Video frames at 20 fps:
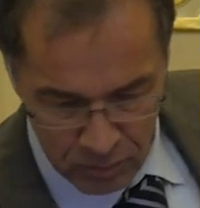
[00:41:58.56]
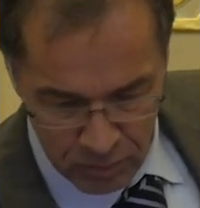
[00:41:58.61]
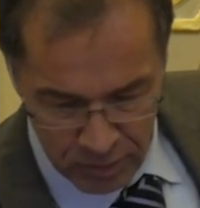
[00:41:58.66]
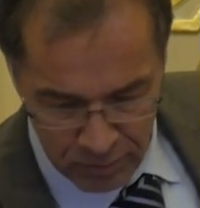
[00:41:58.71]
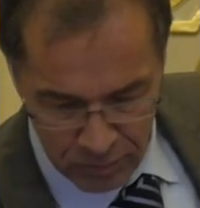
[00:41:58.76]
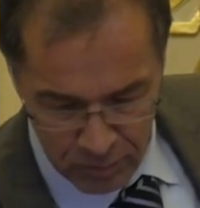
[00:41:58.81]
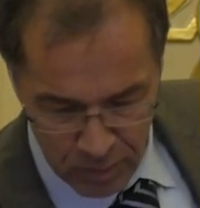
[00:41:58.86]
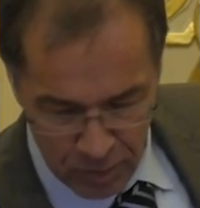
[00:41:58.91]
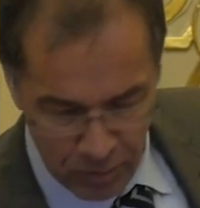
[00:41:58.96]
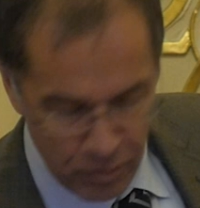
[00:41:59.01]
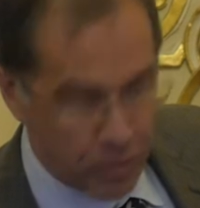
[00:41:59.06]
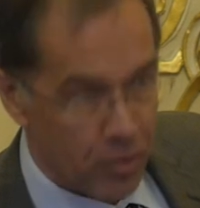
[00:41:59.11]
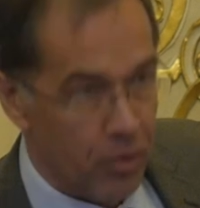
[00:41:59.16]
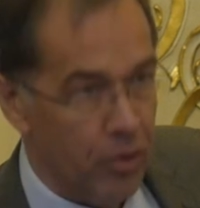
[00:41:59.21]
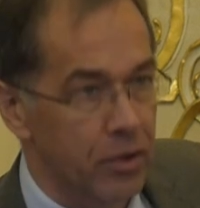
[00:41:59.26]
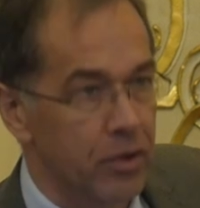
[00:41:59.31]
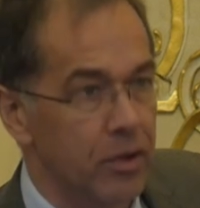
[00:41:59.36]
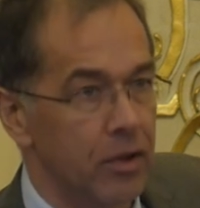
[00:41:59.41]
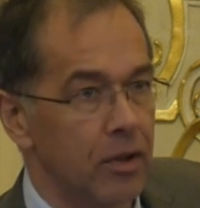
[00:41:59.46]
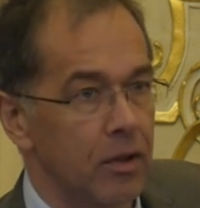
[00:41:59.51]
We have about
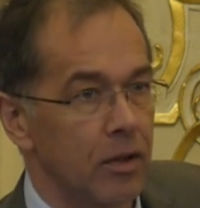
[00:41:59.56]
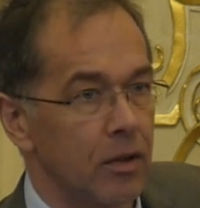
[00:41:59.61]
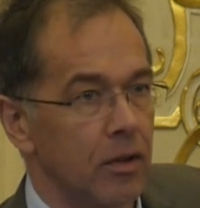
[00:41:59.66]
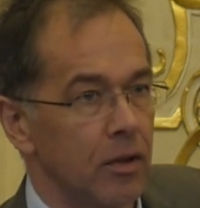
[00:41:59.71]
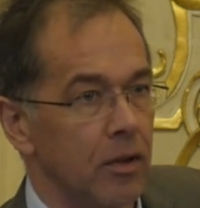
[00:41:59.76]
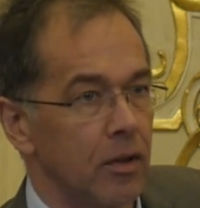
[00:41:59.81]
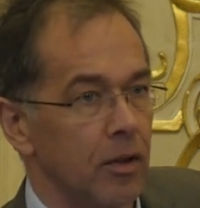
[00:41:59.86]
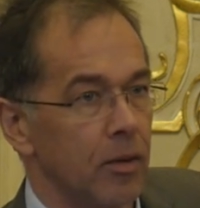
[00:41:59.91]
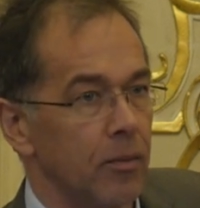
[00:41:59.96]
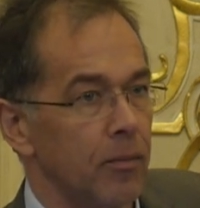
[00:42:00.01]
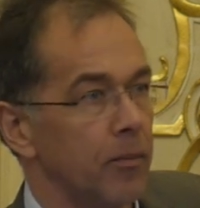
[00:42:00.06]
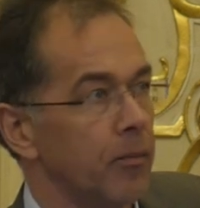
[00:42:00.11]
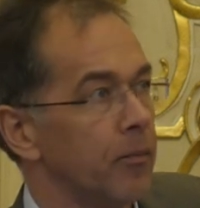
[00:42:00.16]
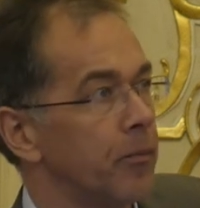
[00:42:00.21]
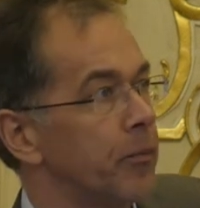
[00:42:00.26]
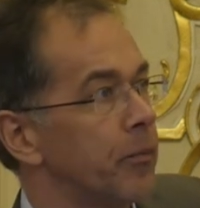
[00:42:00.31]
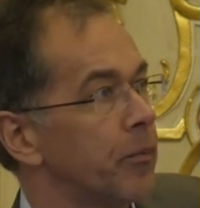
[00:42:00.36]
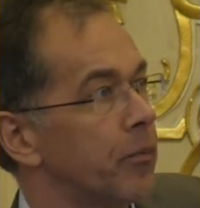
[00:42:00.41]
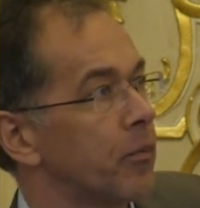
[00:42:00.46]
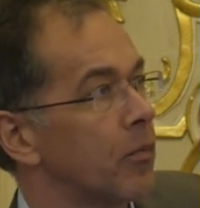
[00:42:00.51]
30
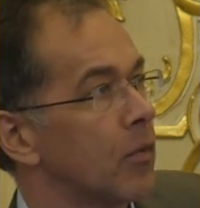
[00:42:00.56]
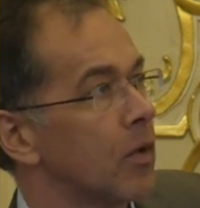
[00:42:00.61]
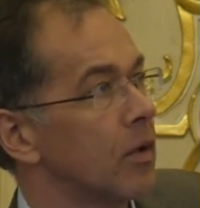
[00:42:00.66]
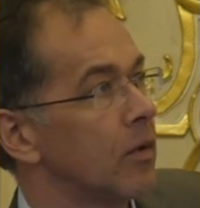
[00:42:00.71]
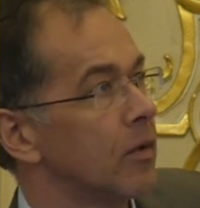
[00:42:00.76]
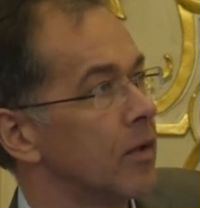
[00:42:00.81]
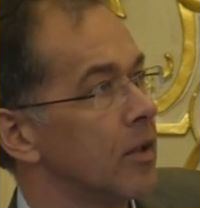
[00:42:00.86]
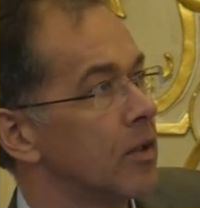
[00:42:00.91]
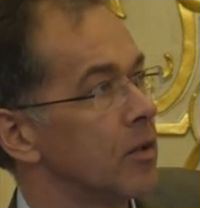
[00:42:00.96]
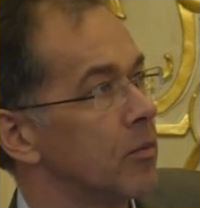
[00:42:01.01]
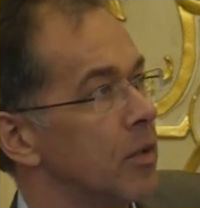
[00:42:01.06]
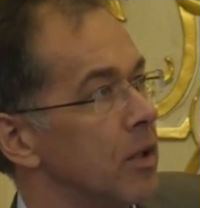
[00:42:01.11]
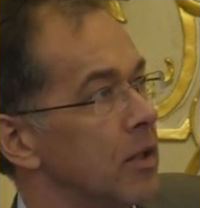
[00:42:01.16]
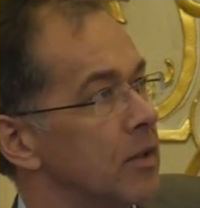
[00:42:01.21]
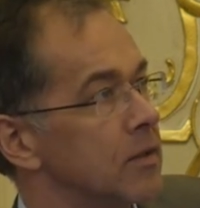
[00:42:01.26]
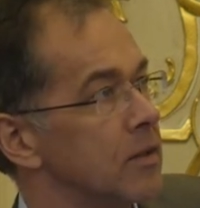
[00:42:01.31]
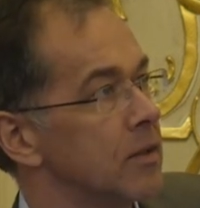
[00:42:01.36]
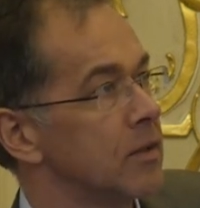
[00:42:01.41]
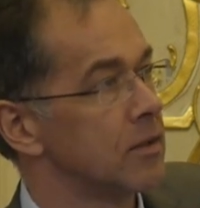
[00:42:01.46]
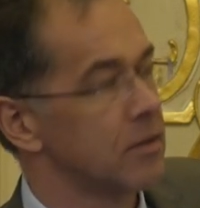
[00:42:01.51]

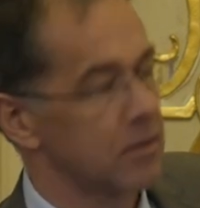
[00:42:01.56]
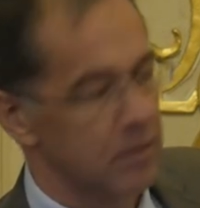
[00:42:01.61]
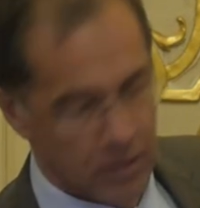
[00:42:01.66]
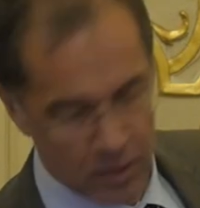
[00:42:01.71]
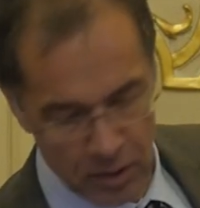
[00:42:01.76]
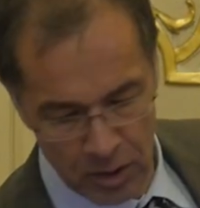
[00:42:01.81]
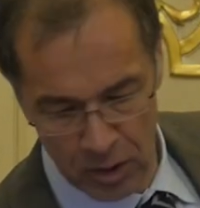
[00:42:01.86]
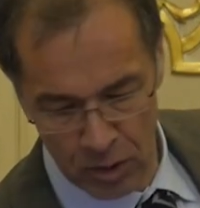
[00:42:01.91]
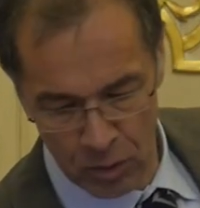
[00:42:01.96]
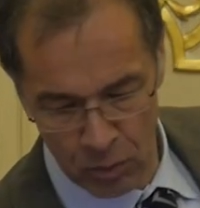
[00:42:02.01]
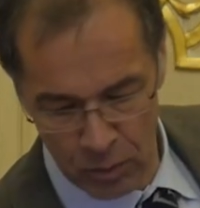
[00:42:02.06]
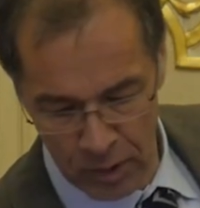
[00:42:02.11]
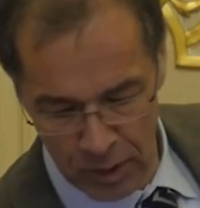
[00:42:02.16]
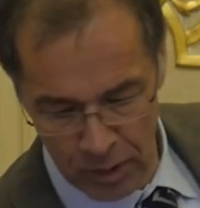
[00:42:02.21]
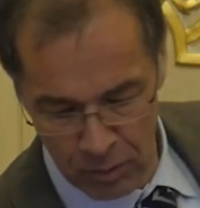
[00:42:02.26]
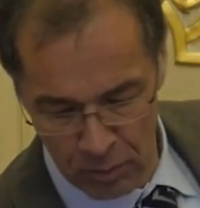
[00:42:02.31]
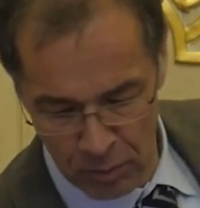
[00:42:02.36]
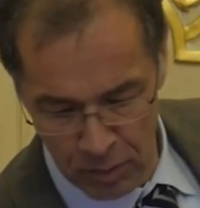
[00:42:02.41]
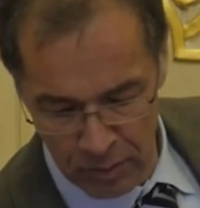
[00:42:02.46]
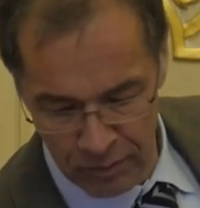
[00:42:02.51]
databases where
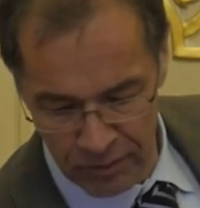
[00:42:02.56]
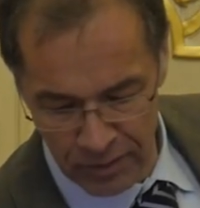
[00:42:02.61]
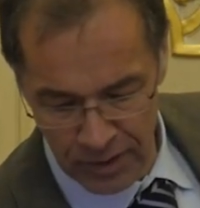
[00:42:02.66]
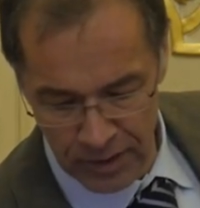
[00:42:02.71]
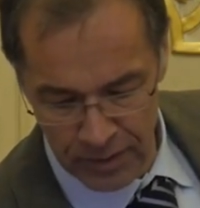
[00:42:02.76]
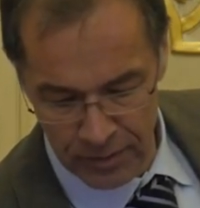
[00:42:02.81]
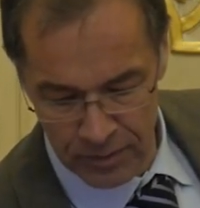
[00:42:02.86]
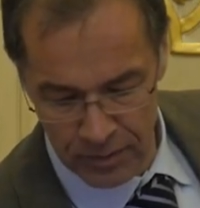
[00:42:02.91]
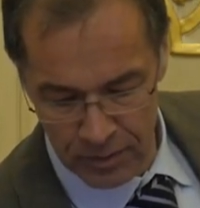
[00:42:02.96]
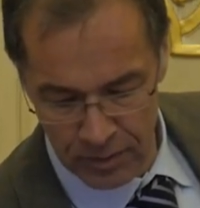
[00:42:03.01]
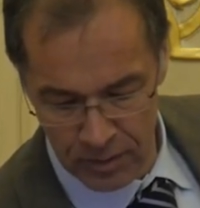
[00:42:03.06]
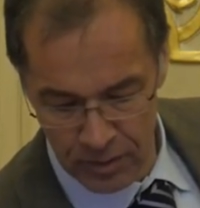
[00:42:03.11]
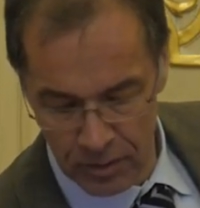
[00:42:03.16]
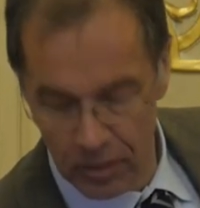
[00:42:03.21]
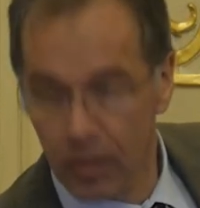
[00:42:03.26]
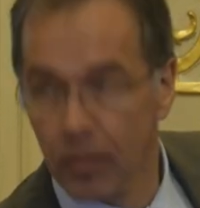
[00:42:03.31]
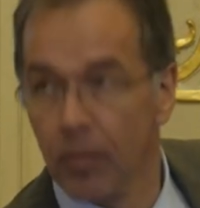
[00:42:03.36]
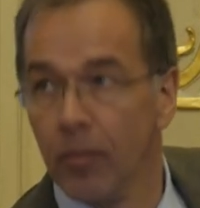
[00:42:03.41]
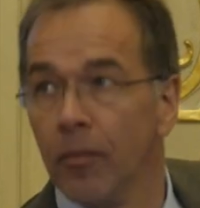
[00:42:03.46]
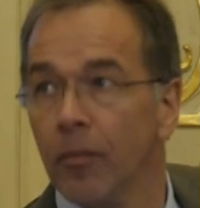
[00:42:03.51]
you will find
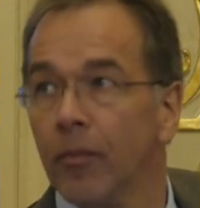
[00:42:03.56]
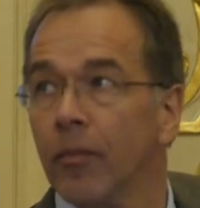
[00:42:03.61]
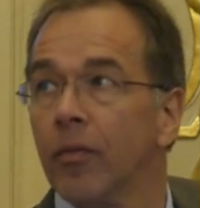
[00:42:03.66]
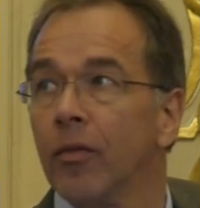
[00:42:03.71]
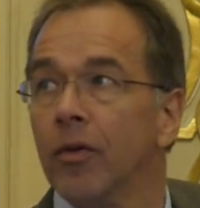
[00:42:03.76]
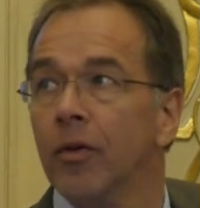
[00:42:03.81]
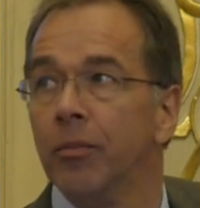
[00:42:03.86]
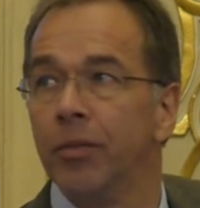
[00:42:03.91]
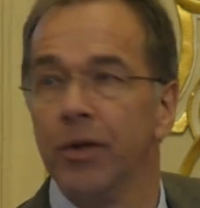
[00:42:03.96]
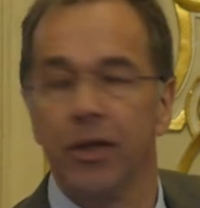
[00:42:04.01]
the